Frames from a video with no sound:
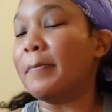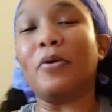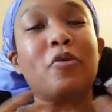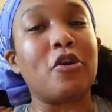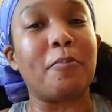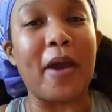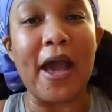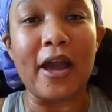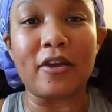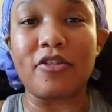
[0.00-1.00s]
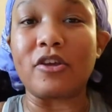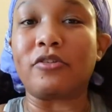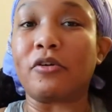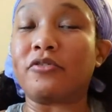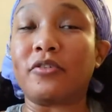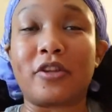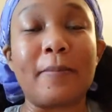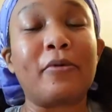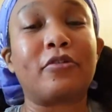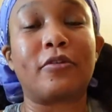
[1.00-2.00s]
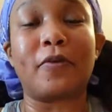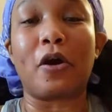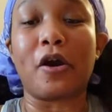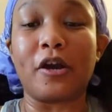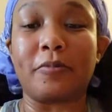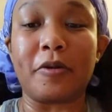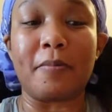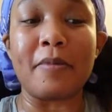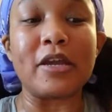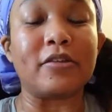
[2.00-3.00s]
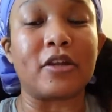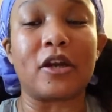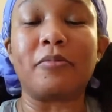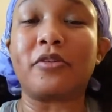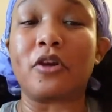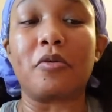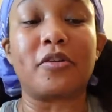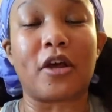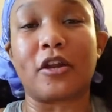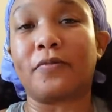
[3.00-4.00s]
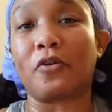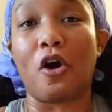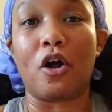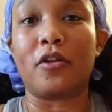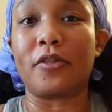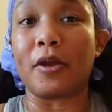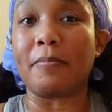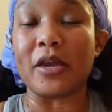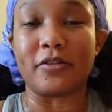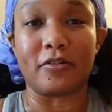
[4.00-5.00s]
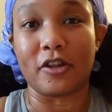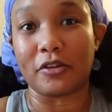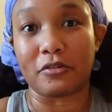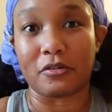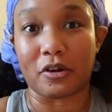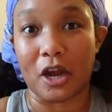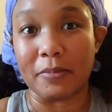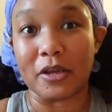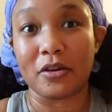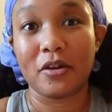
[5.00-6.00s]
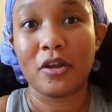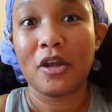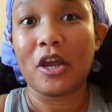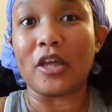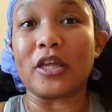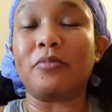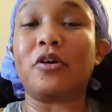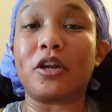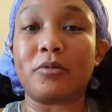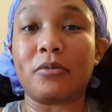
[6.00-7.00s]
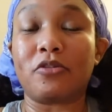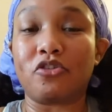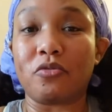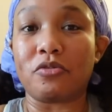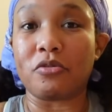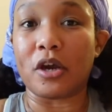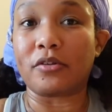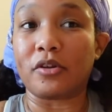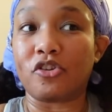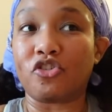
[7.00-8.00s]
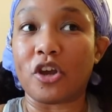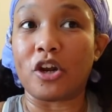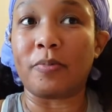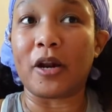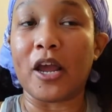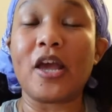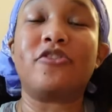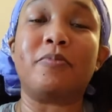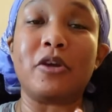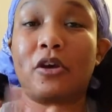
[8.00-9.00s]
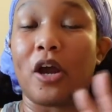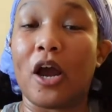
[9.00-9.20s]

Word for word: But we are back. Things are, December so far has been amazing, and I'm so excited for all of the amazing things that are coming and I'm going to be able to do with you guys on this channel, but I had to be on a